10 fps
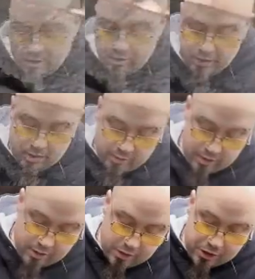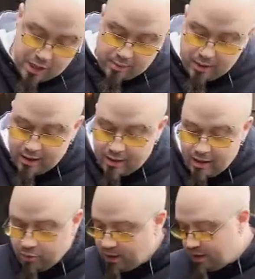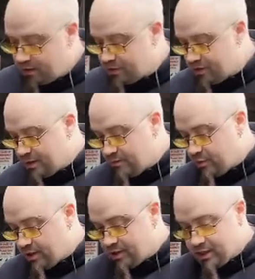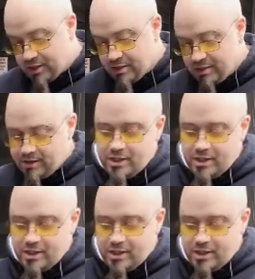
did a really good job. And then what I also did was I just